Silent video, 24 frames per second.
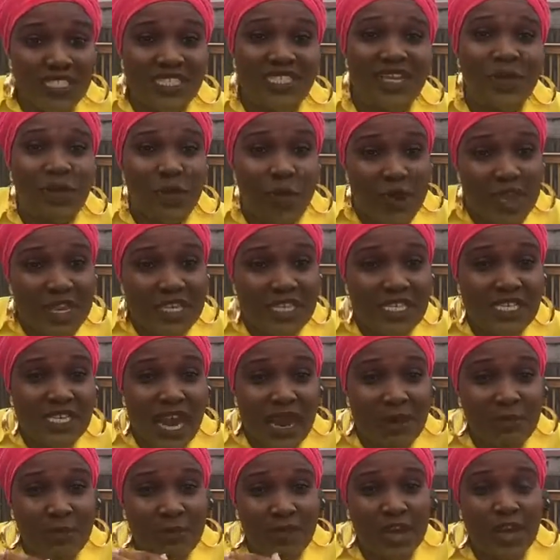which
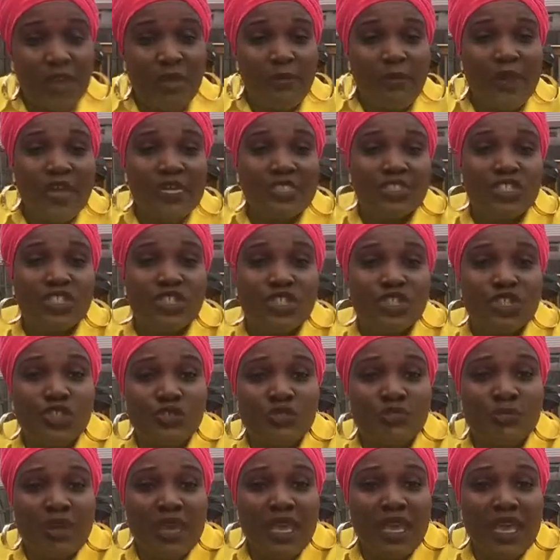I'm recommending
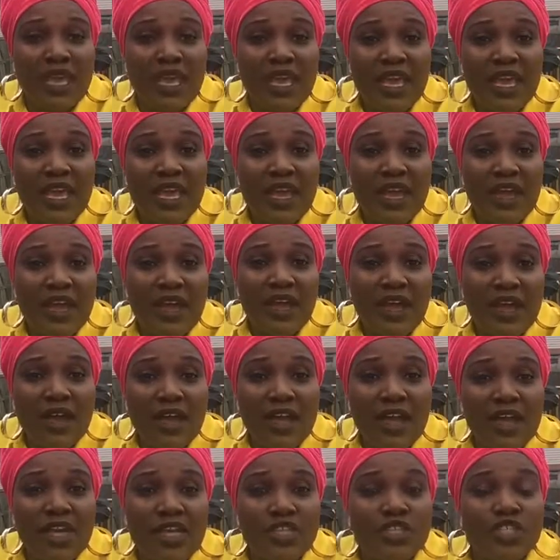should be
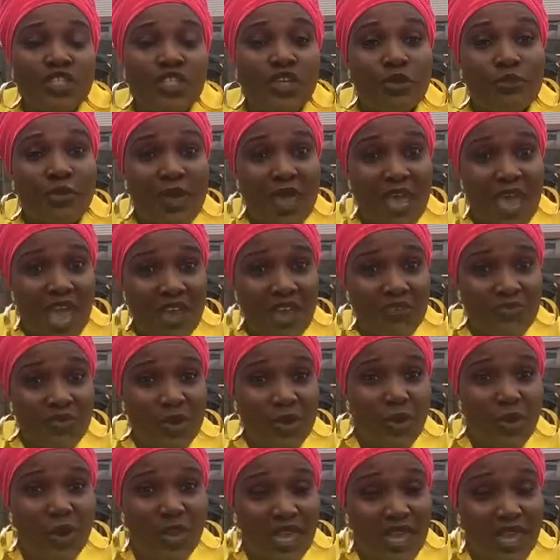every
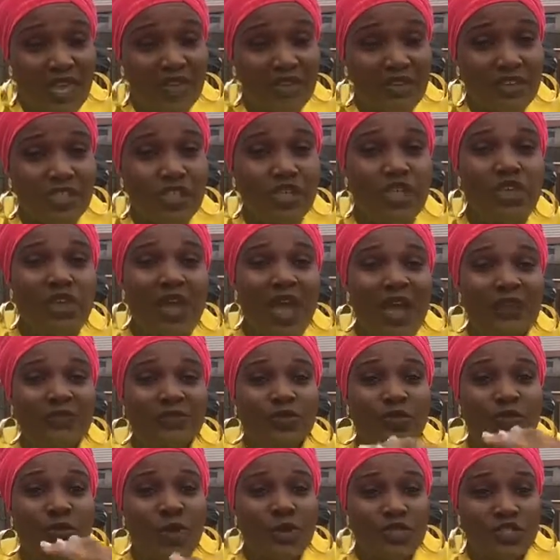week. So you have
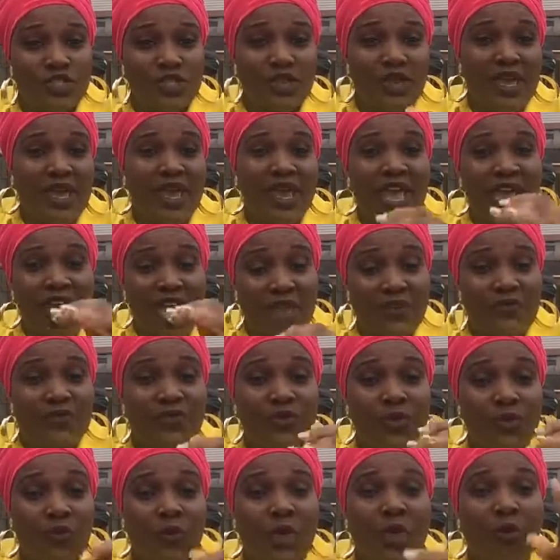to wash your hair
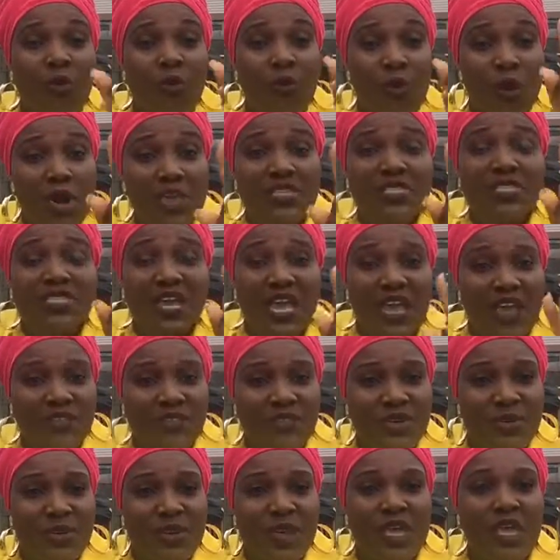every week, once
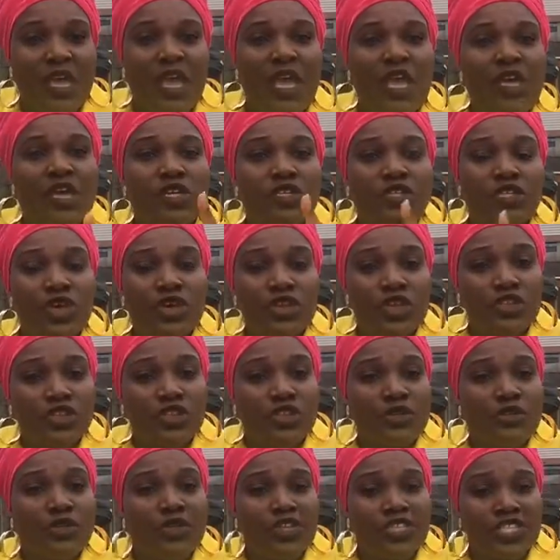every week. So you
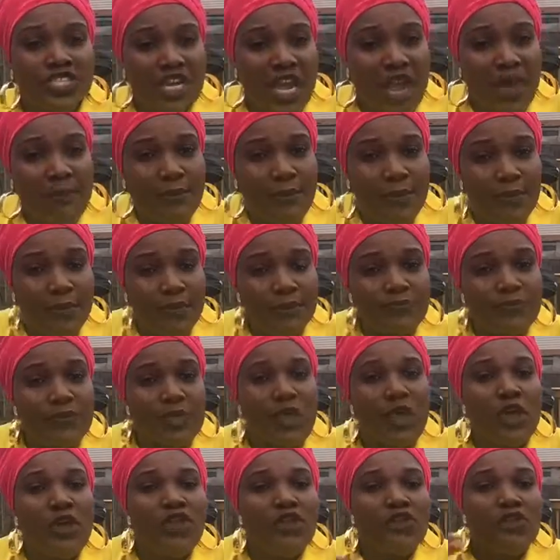do the shampoo,
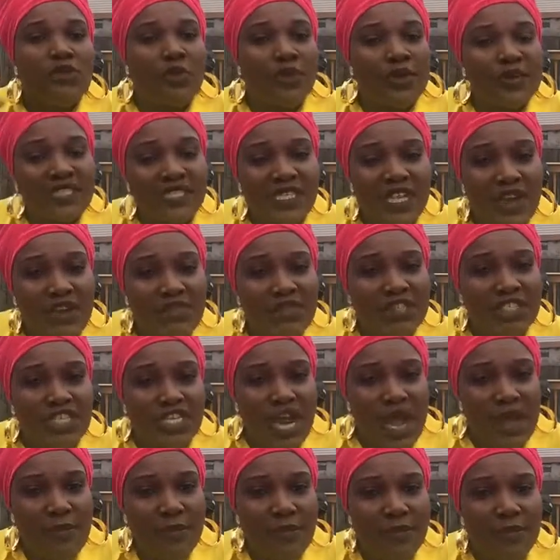you rinse out the
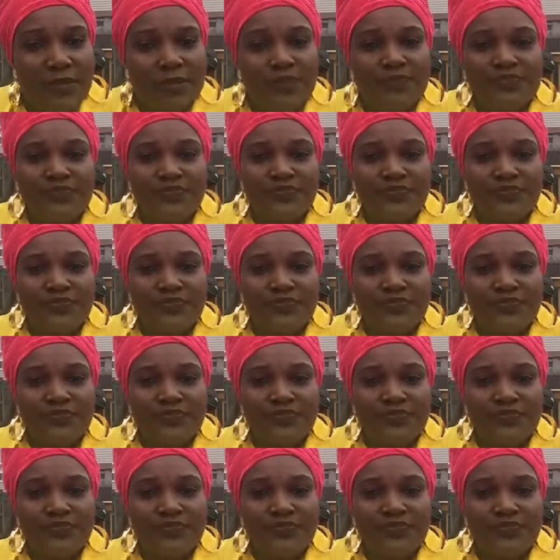shampoo,